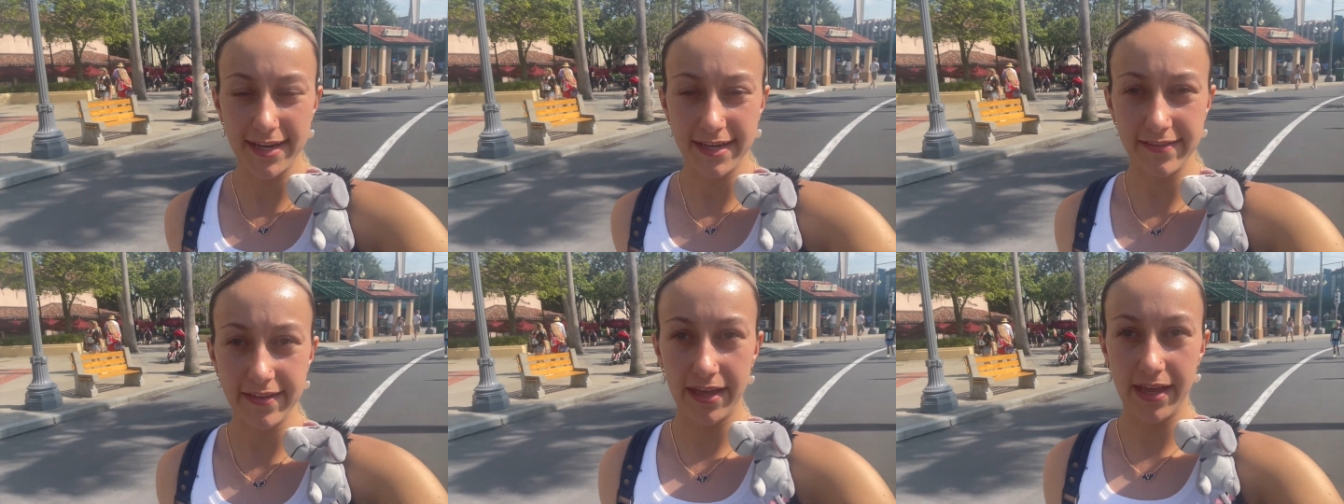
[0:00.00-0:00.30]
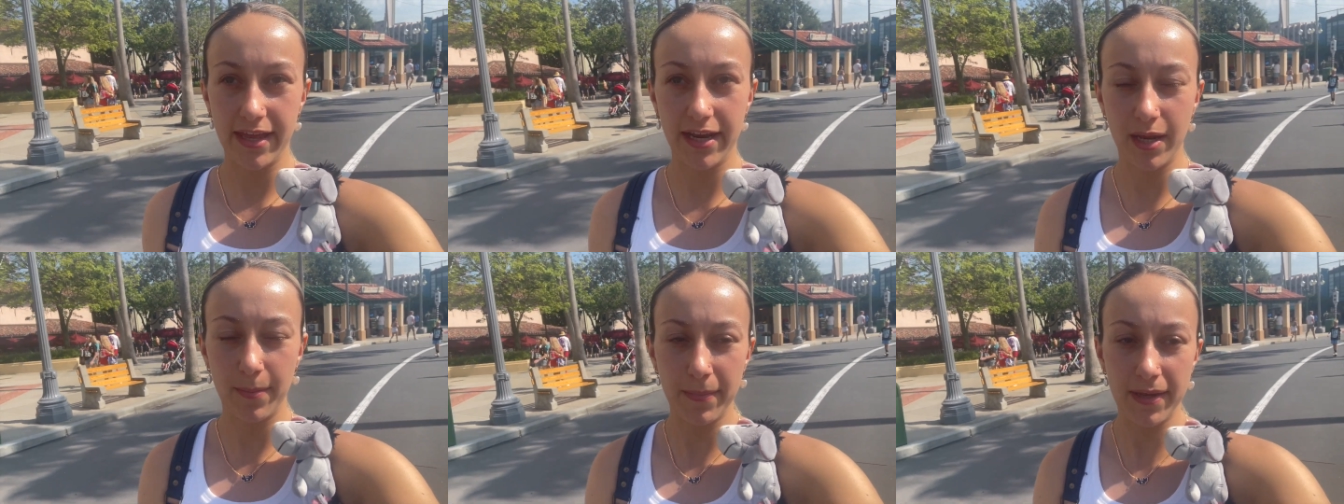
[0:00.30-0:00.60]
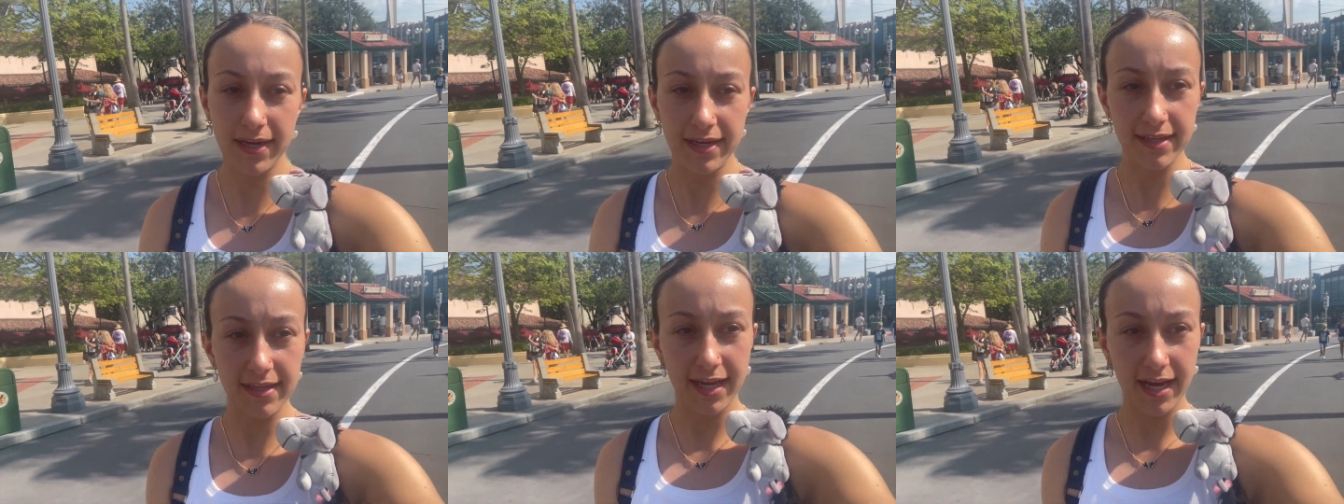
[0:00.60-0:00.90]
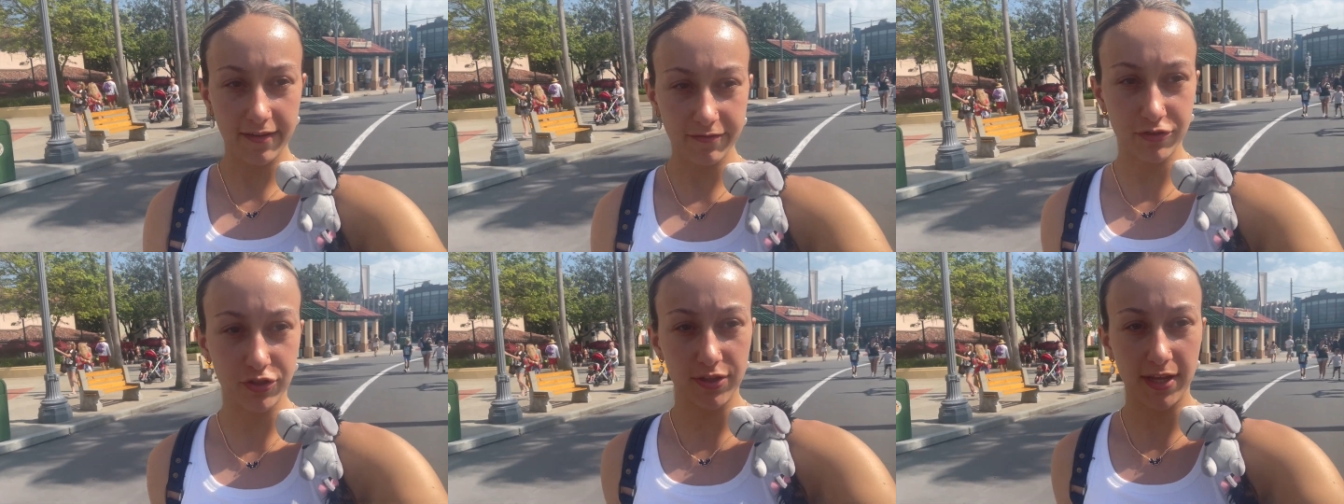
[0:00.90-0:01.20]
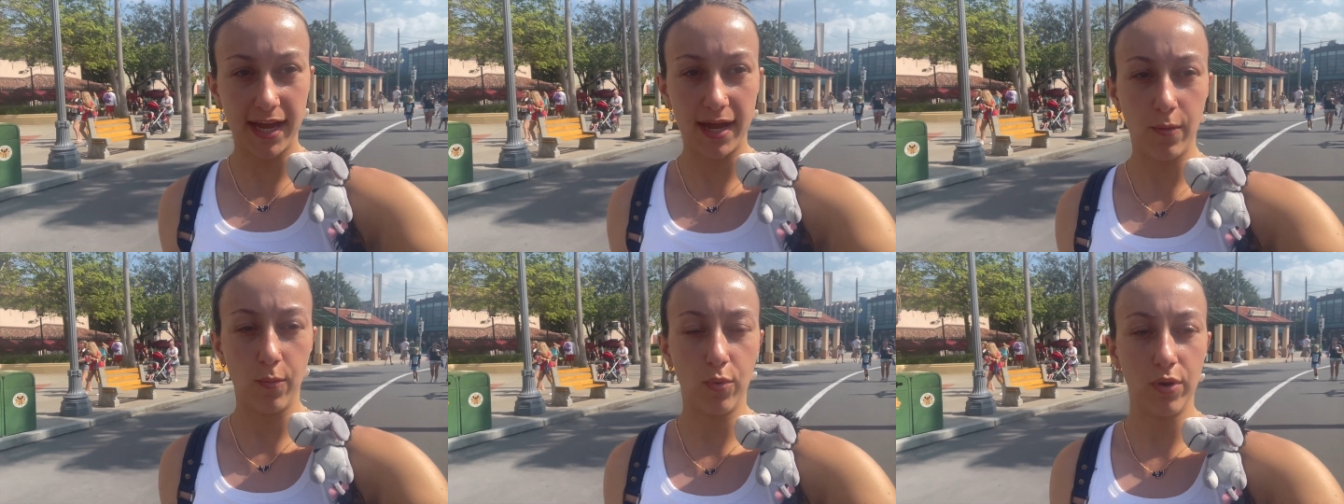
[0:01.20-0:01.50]
And then immediately after
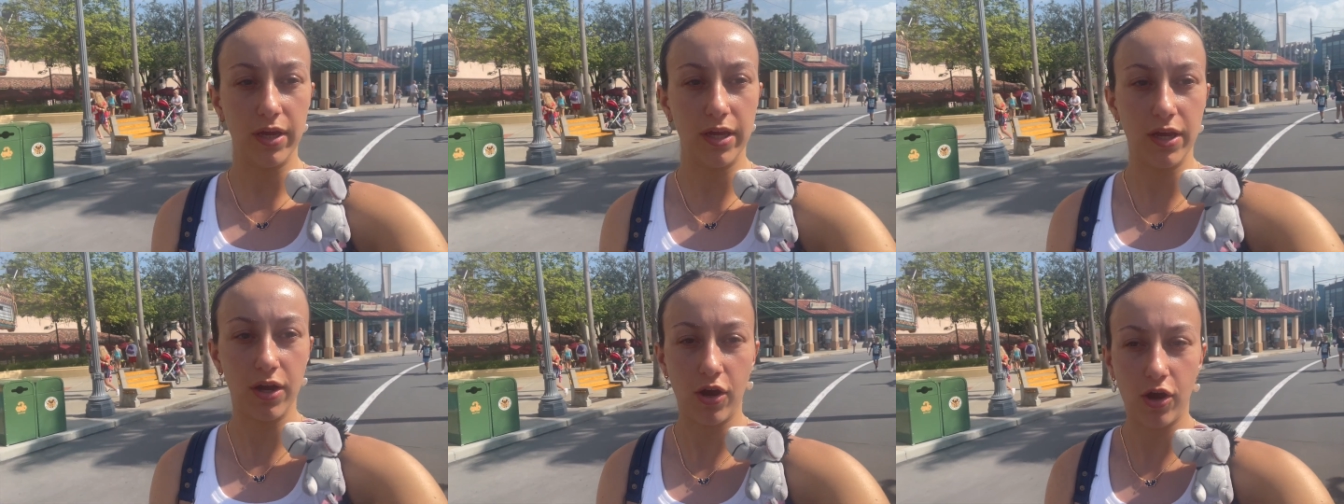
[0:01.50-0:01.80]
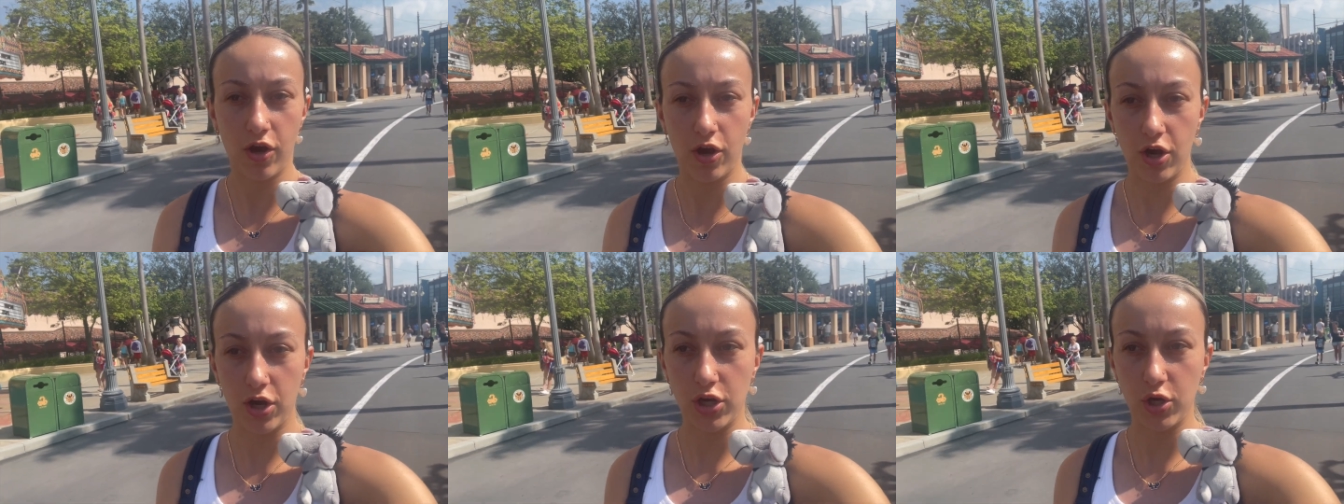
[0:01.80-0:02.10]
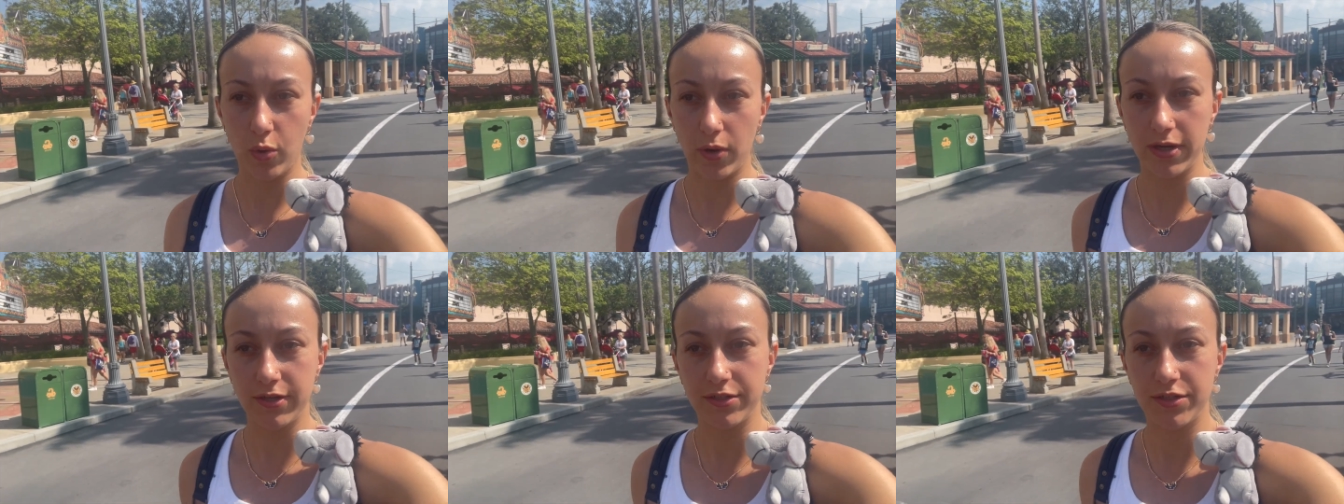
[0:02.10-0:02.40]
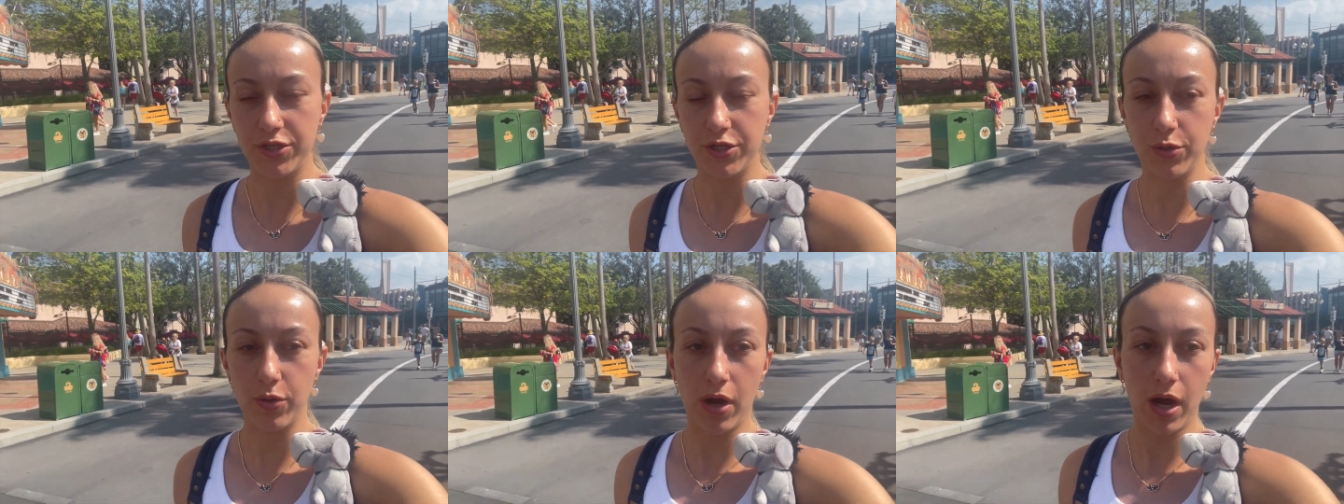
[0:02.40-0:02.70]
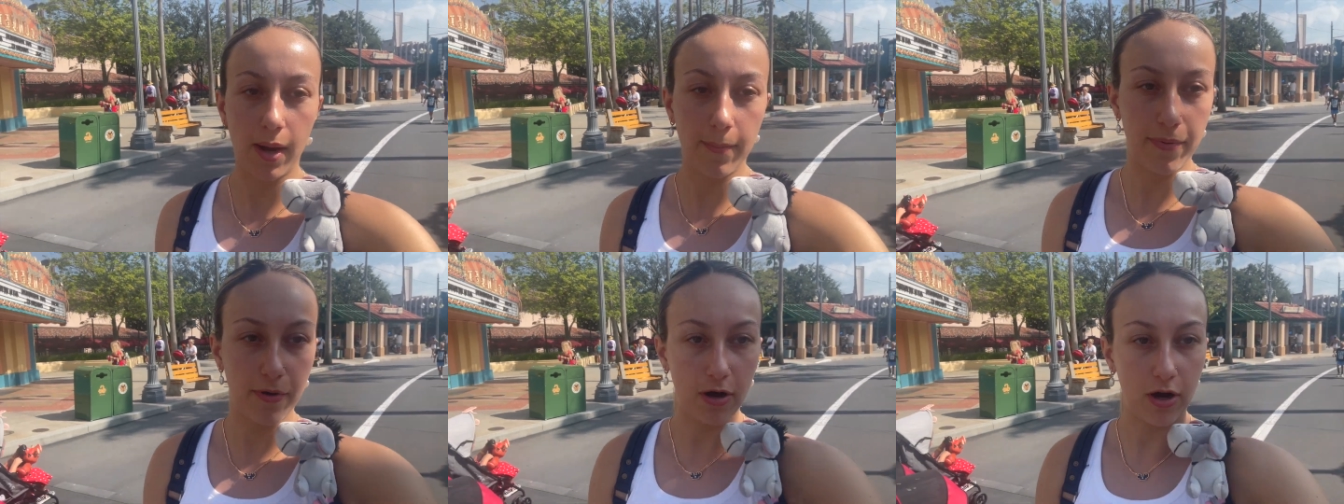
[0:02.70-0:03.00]
that, we are going to
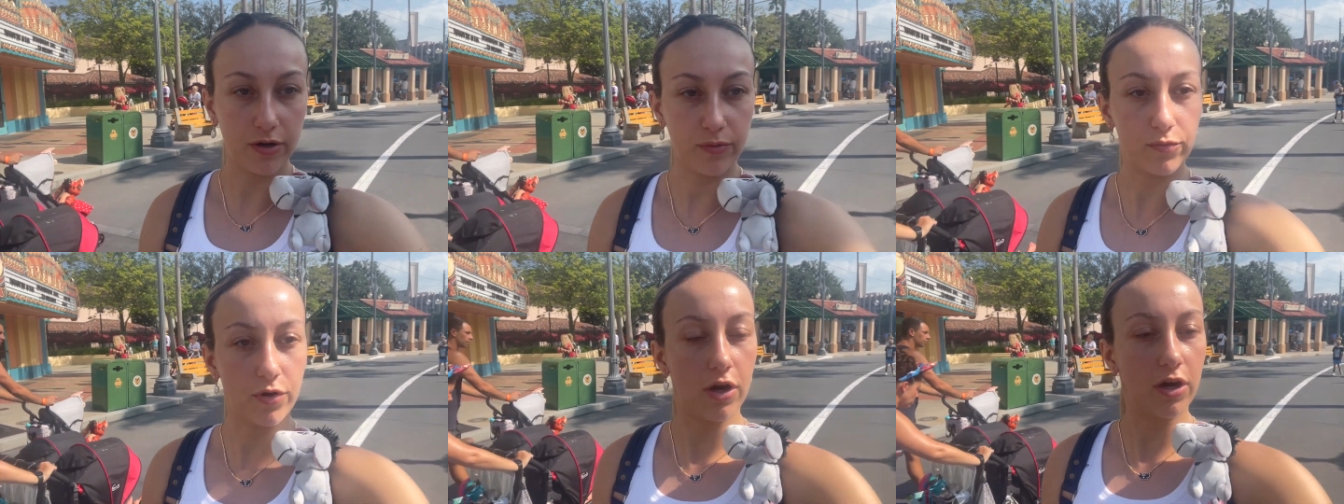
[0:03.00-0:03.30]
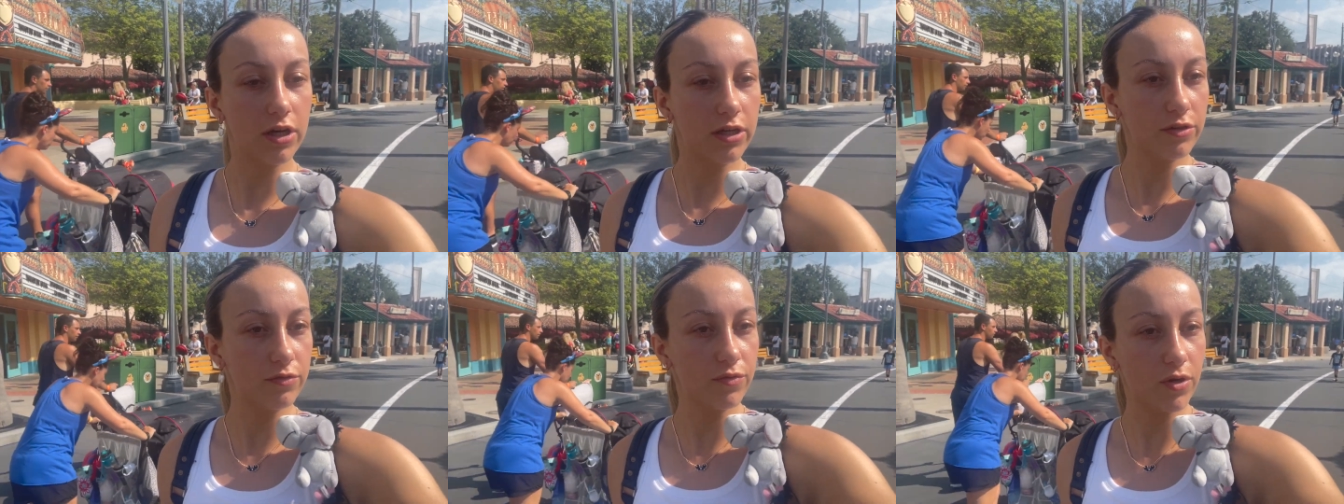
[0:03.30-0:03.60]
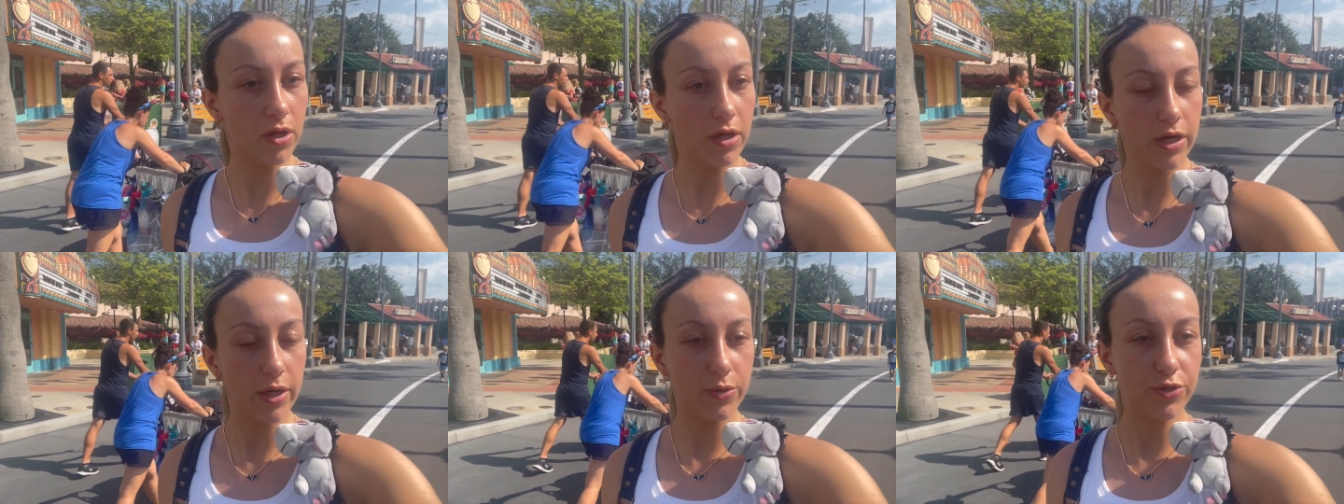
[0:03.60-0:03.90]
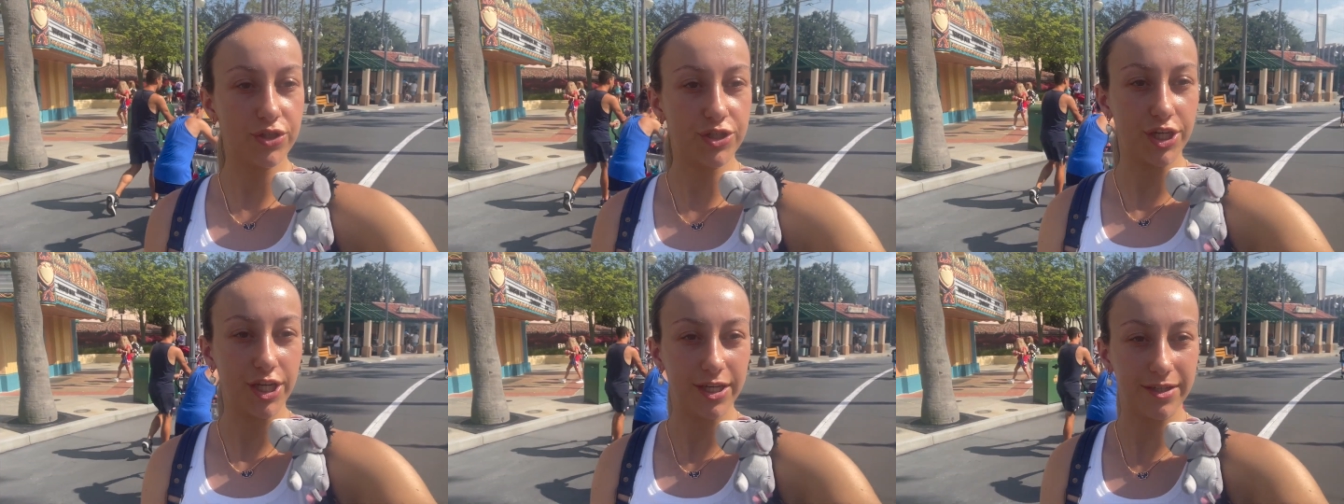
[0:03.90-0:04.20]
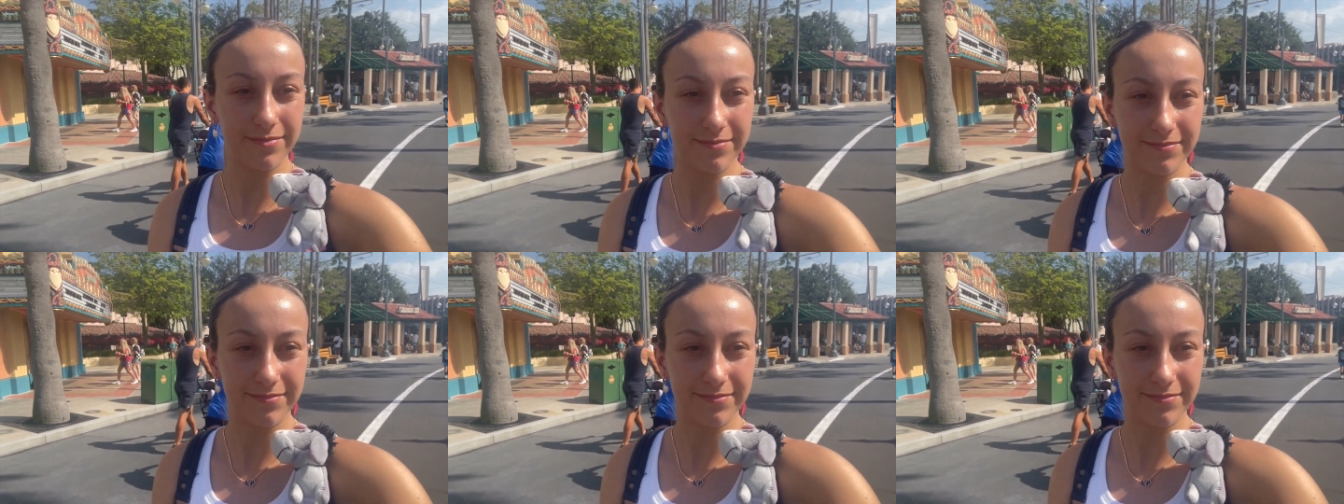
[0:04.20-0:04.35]
hop on Rocking Roller Coaster.